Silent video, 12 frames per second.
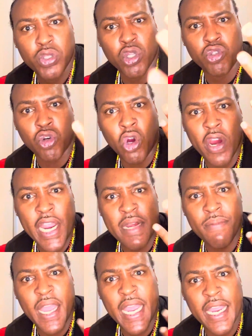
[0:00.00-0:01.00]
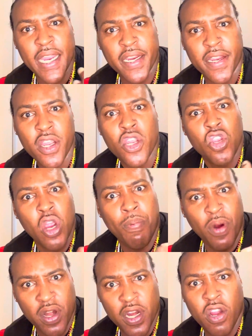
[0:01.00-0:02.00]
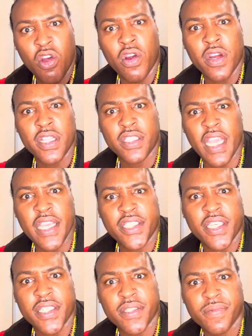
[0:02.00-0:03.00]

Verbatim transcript: the draw-in man. You're part of that organization.